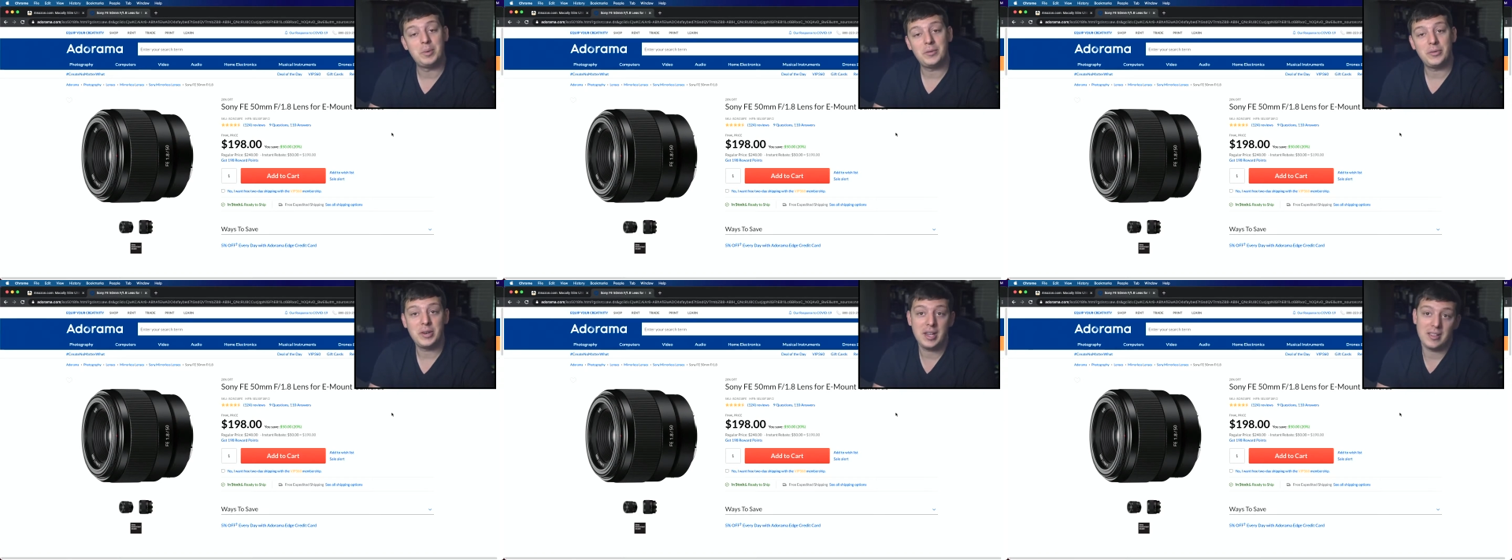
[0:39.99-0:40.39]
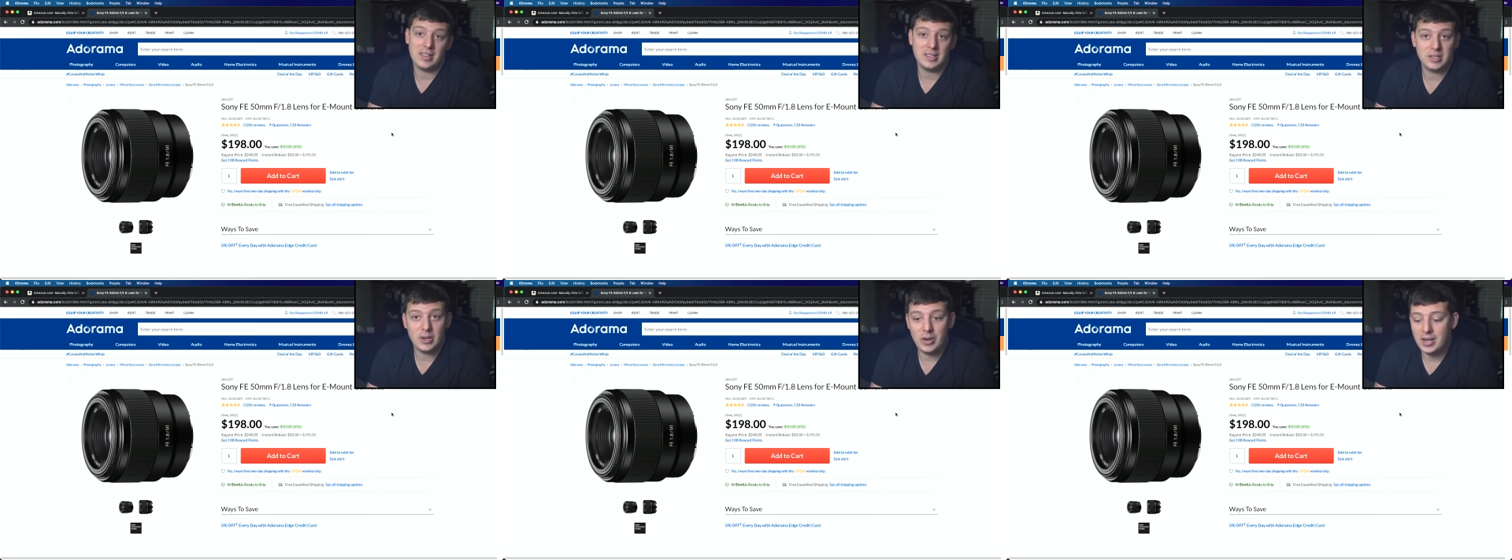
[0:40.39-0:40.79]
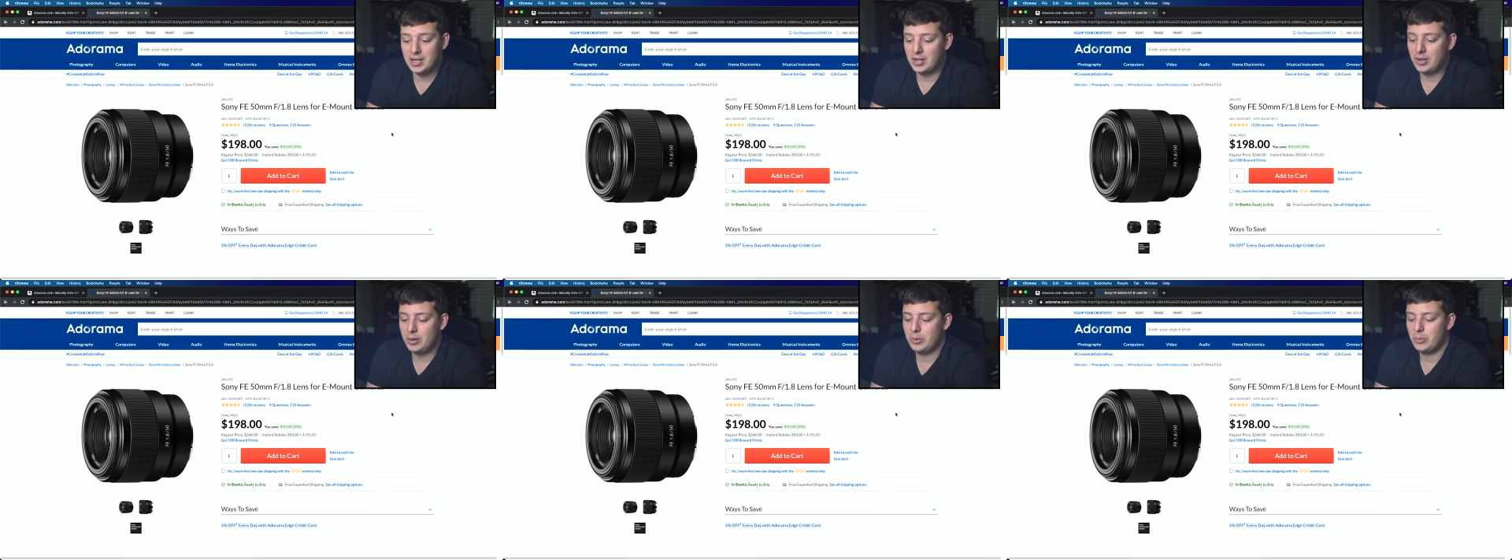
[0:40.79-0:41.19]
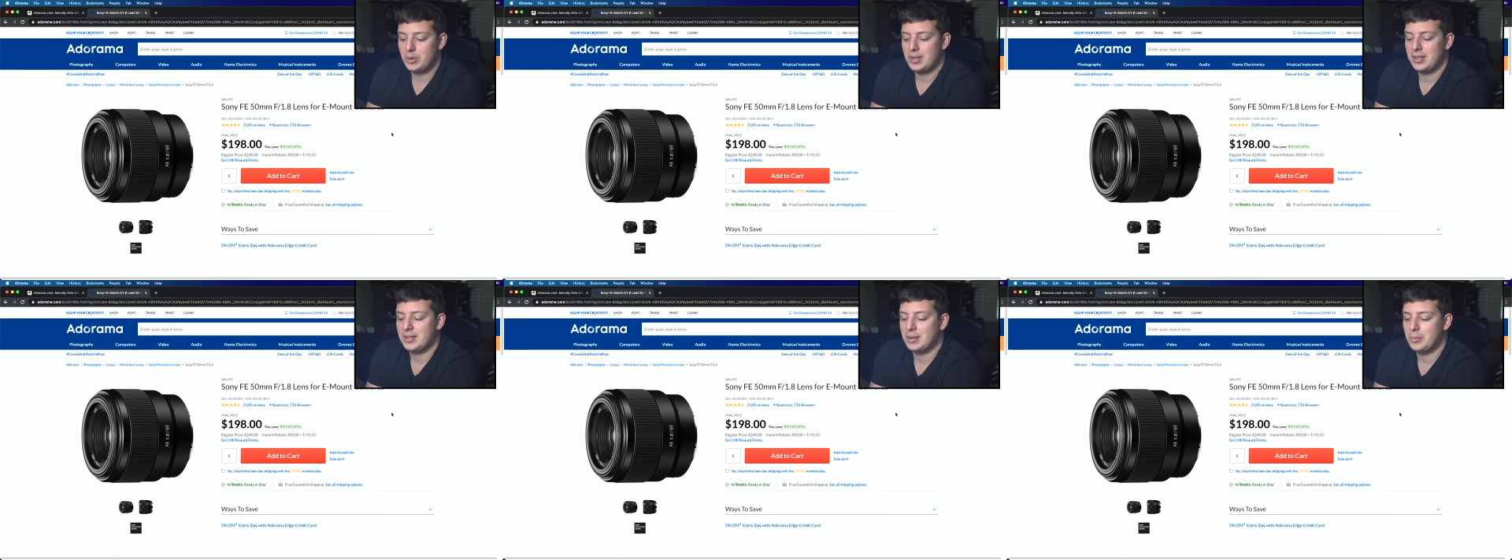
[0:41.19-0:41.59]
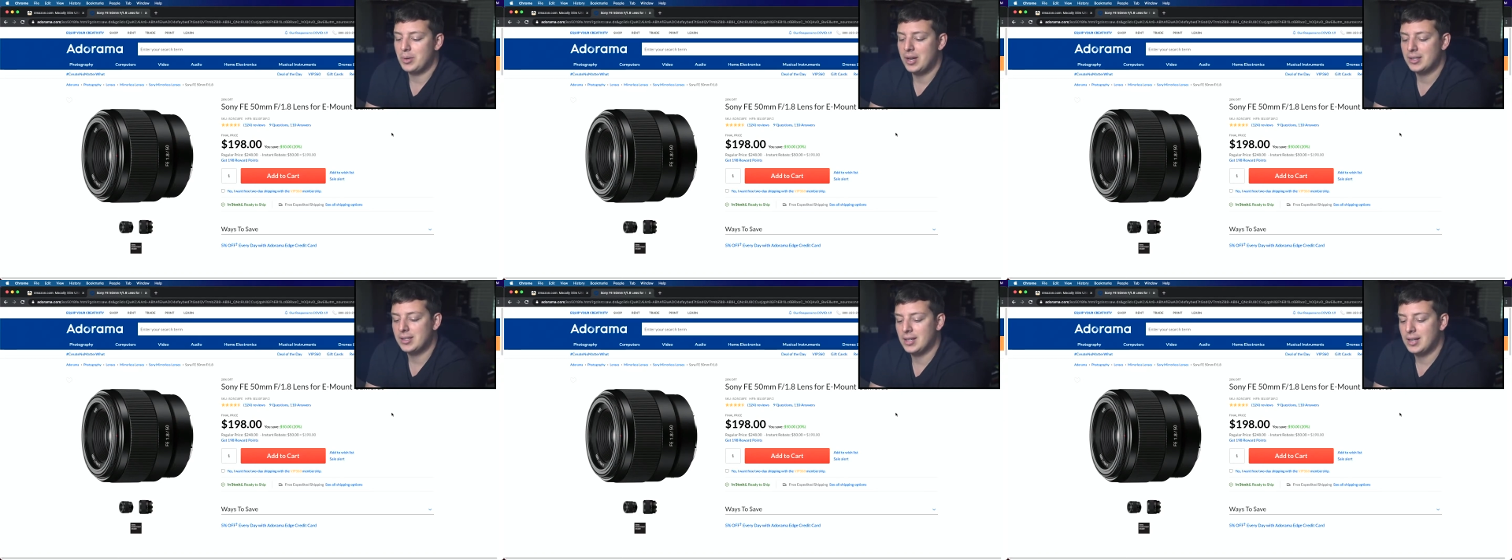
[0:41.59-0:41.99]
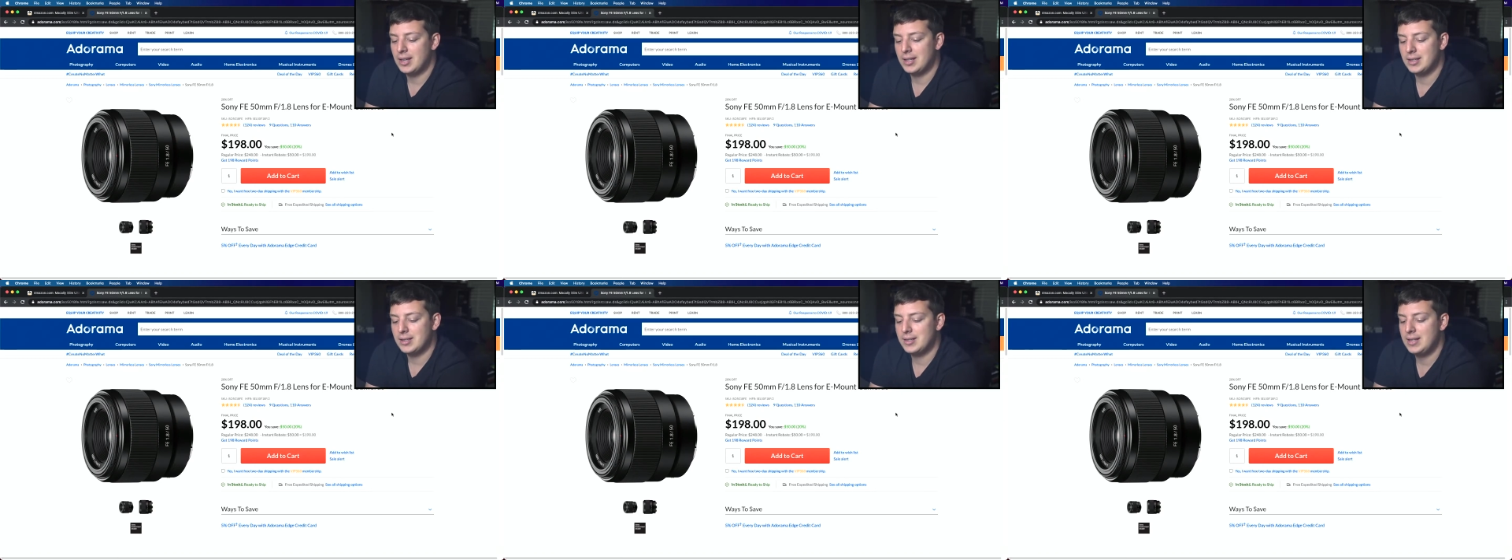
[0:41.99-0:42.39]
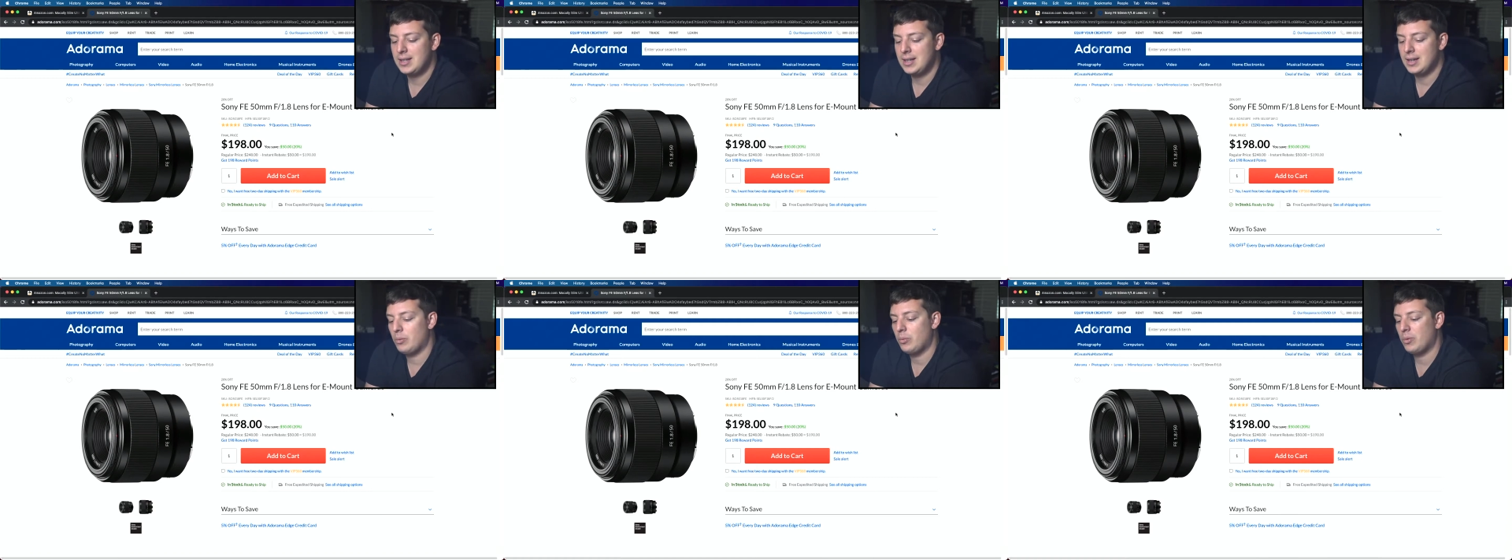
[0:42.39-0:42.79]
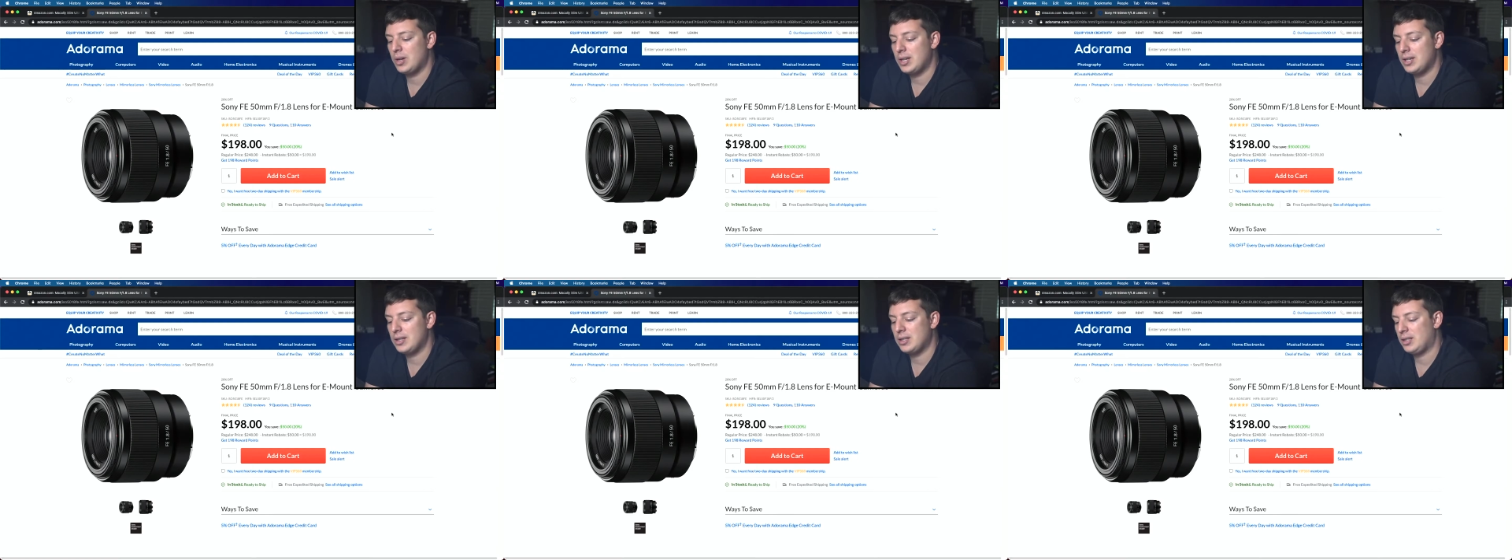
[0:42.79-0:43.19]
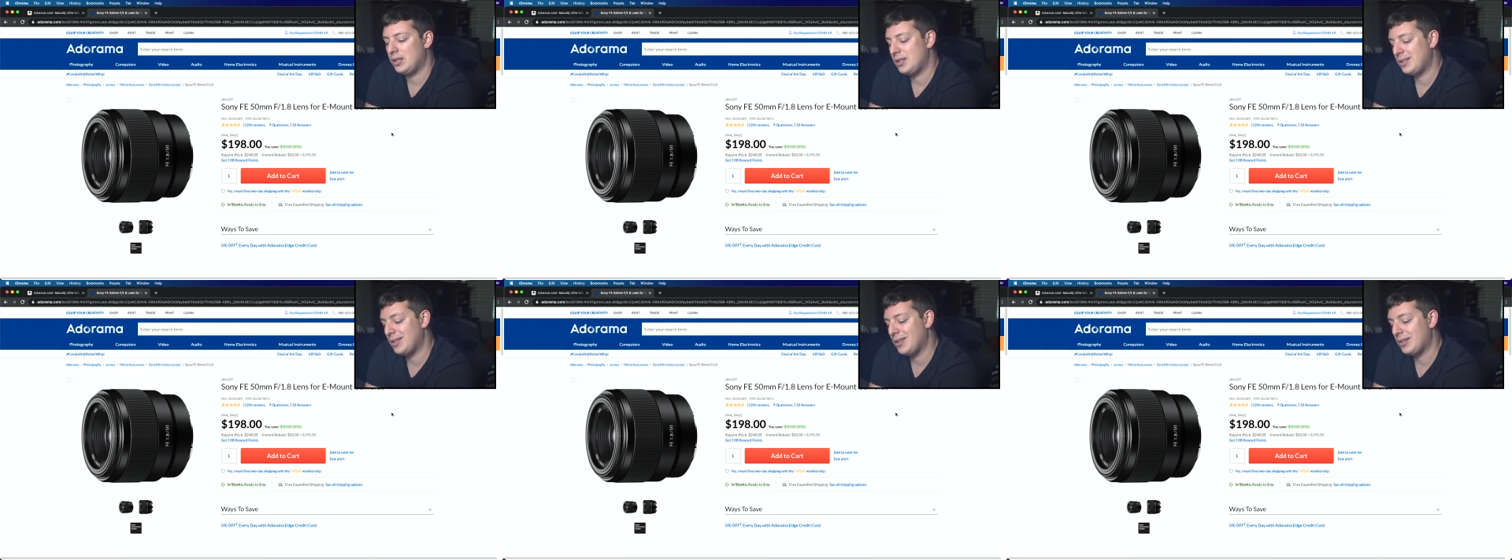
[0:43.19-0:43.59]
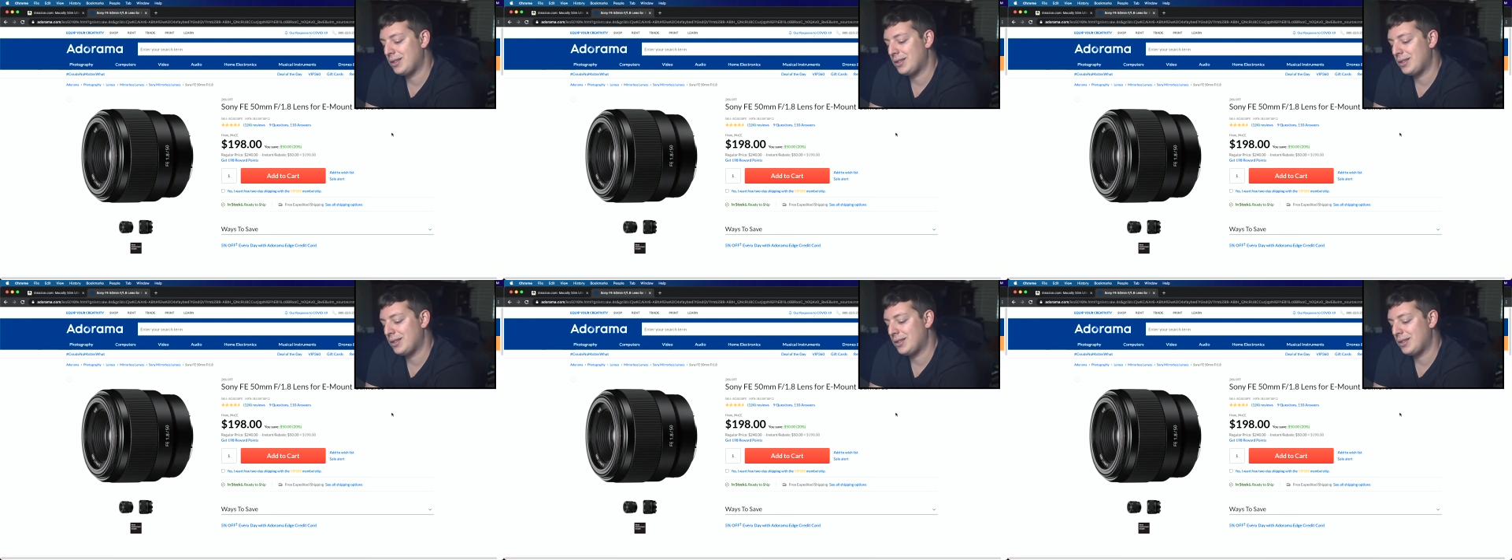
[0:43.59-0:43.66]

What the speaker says: But for now, let's go ahead and go with this unboxing and see what the lens looks